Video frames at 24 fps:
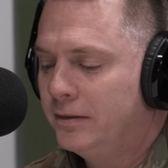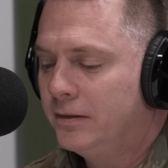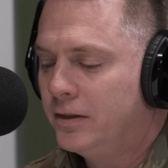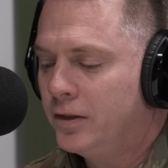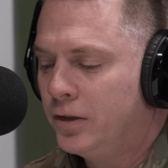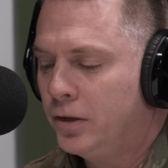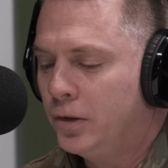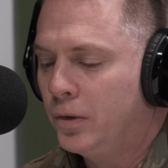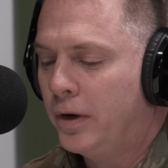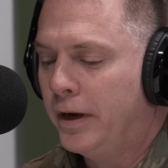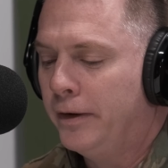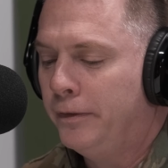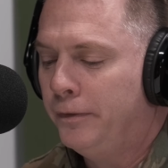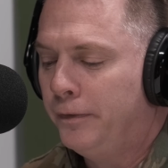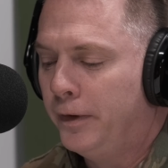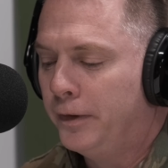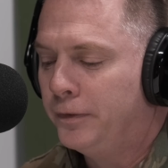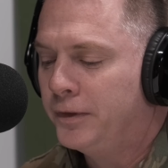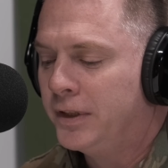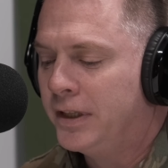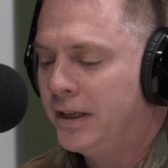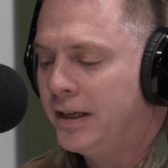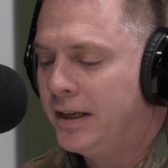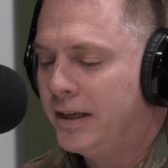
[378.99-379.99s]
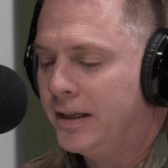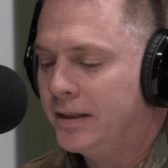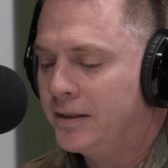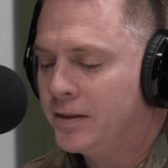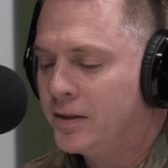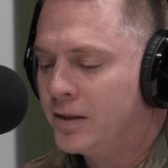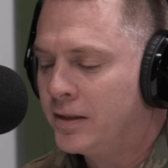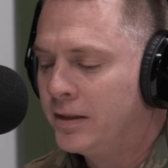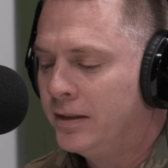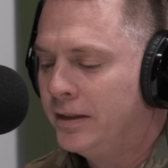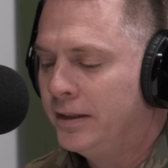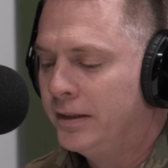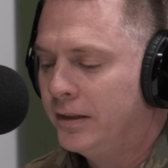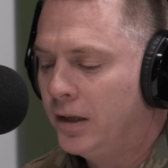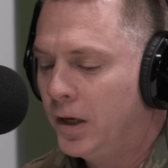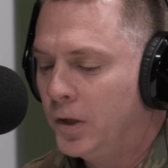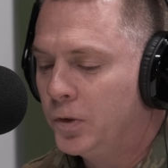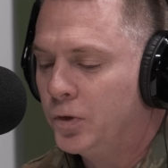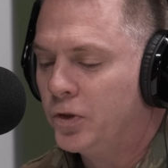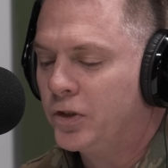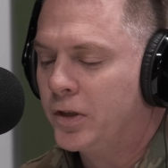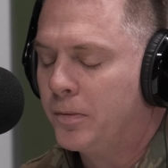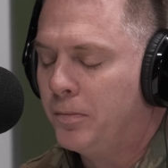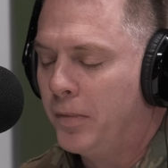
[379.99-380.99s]
two F-15s
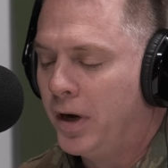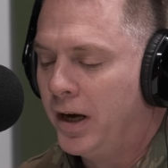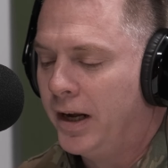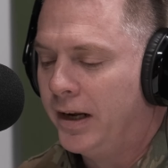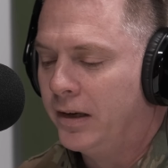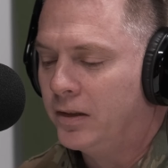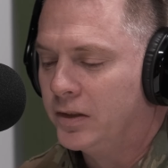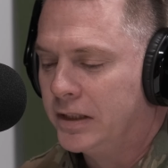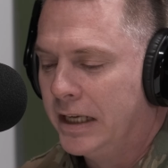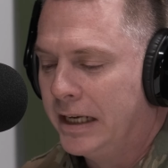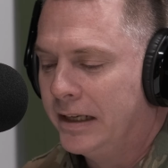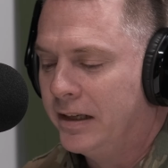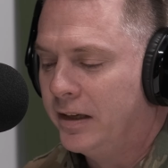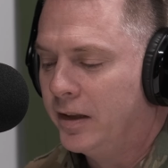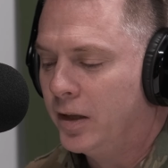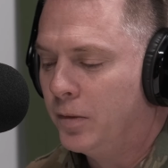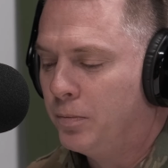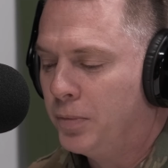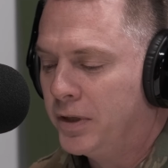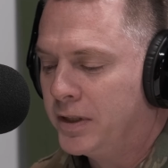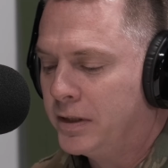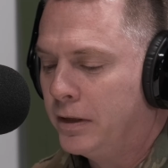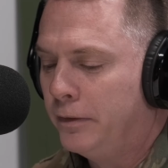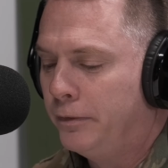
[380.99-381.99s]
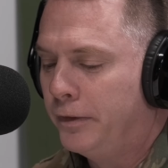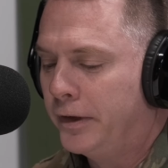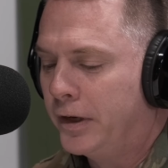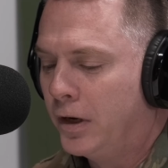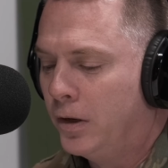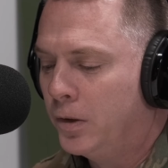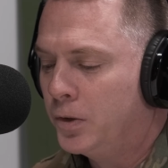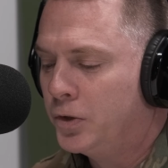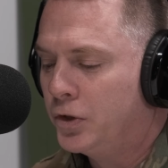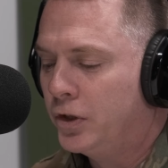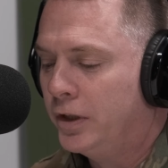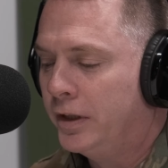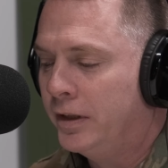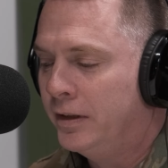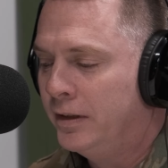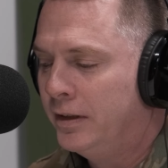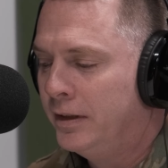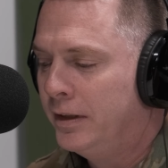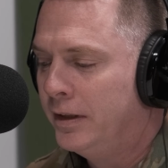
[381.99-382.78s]
hundreds of miles out in the Pacific Ocean